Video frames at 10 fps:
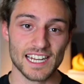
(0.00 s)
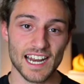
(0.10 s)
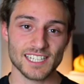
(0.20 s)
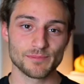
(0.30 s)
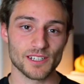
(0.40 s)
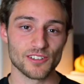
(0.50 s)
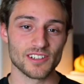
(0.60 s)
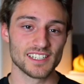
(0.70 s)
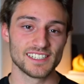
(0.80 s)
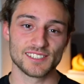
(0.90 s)
And last but not
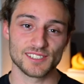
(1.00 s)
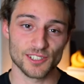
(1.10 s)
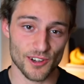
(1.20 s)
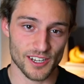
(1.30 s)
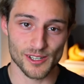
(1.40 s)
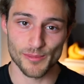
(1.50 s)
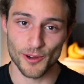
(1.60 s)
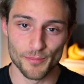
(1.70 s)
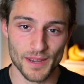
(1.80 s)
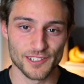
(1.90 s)
least, talking
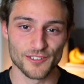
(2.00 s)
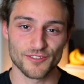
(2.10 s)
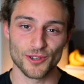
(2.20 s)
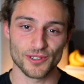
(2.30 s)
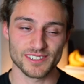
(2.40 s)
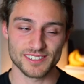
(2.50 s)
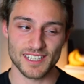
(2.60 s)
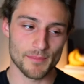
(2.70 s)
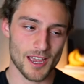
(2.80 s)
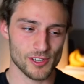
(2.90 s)
about manual focus.
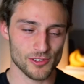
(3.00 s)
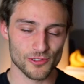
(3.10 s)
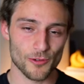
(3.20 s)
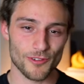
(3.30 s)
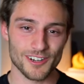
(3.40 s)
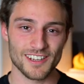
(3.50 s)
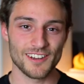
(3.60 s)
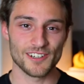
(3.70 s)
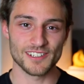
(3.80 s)
And maybe you don't want to hear